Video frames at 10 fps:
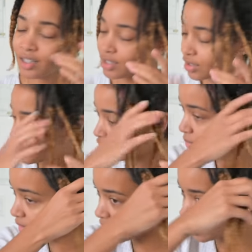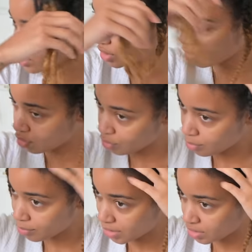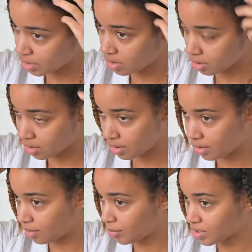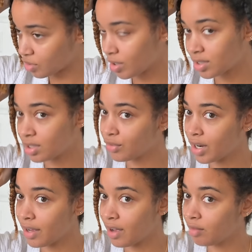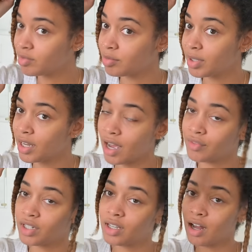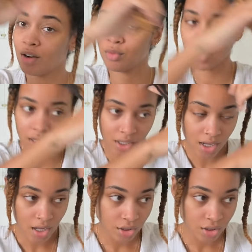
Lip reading: Yesterday we got so much done. Mr. WestIndieRay helped me after he got off work.